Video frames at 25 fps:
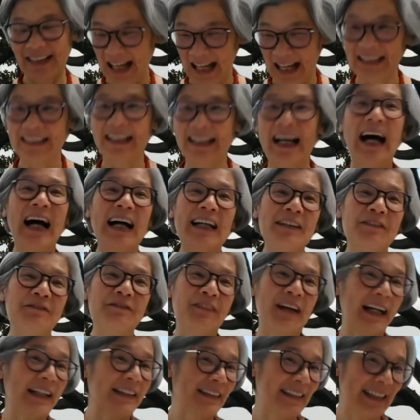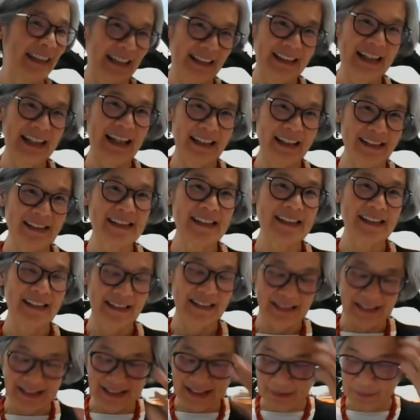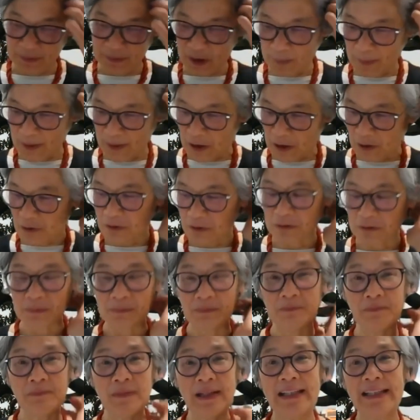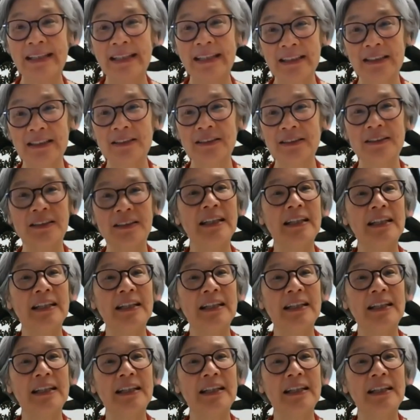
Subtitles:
an artifact that has some special meaning